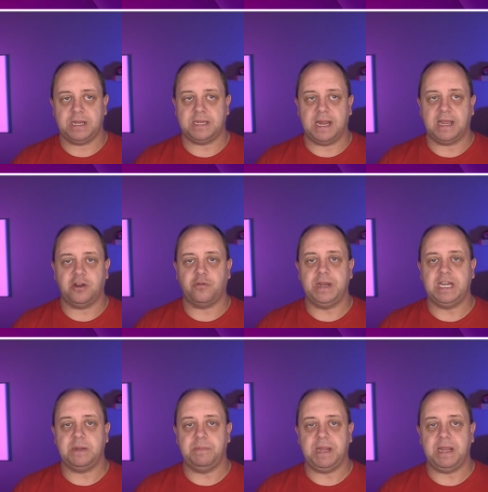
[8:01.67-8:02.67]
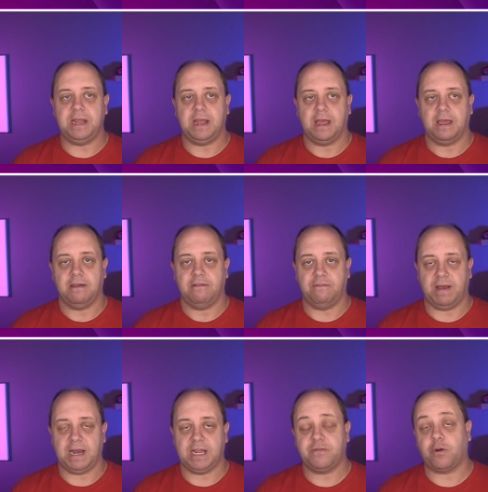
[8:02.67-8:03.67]
is then going to be
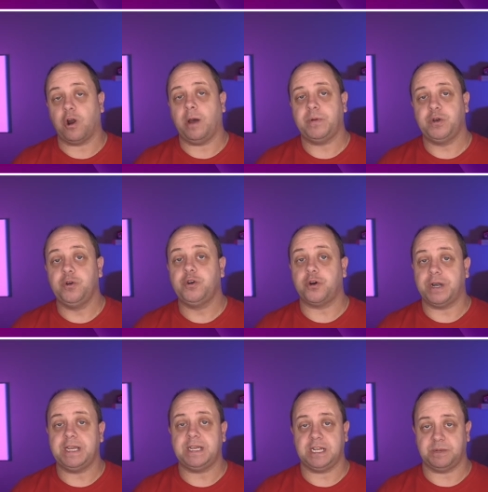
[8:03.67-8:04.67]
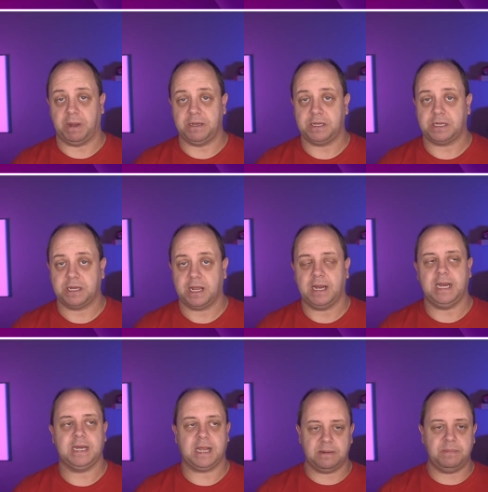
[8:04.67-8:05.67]
valid for up to 36 months and
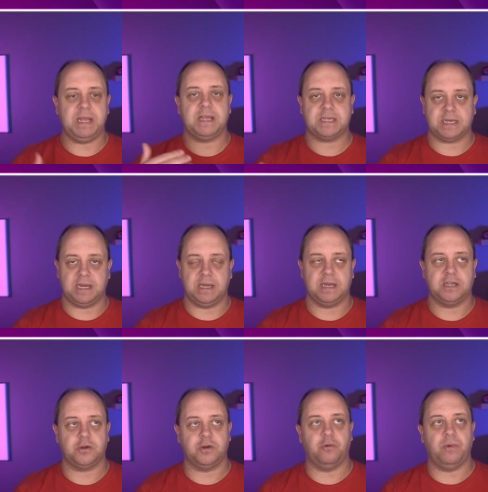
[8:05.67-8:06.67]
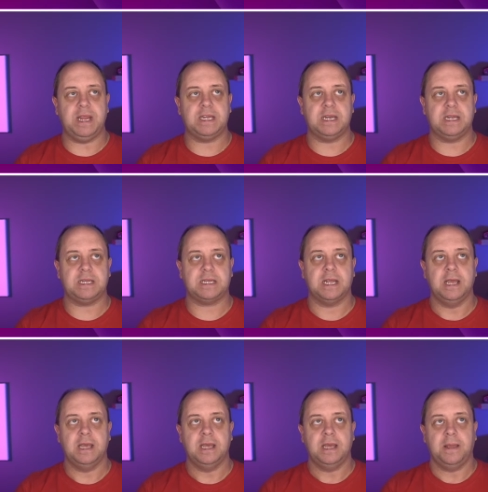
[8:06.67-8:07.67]
it can be extended. So the reason is
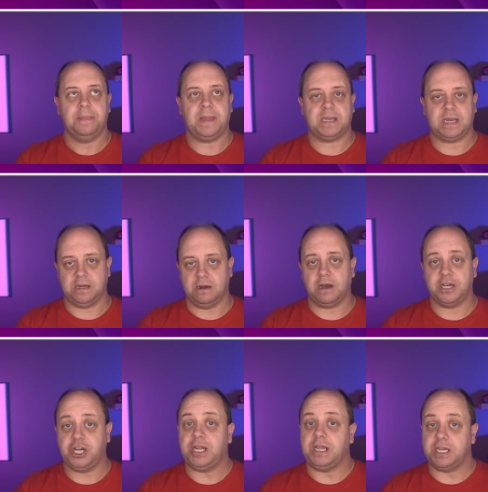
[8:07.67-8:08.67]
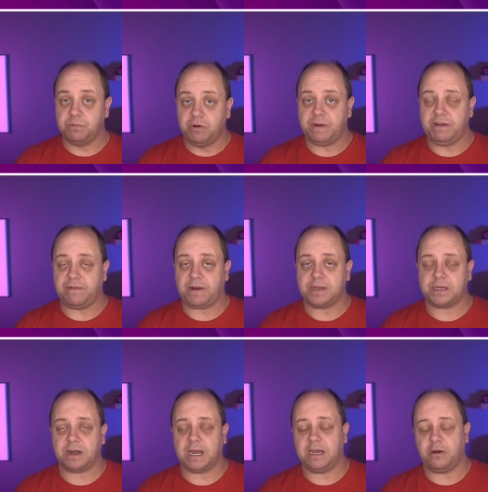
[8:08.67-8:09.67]
that technology is moving
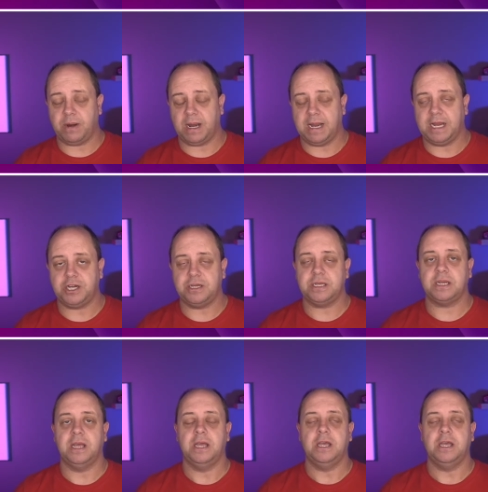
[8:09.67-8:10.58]
faster than the regulations,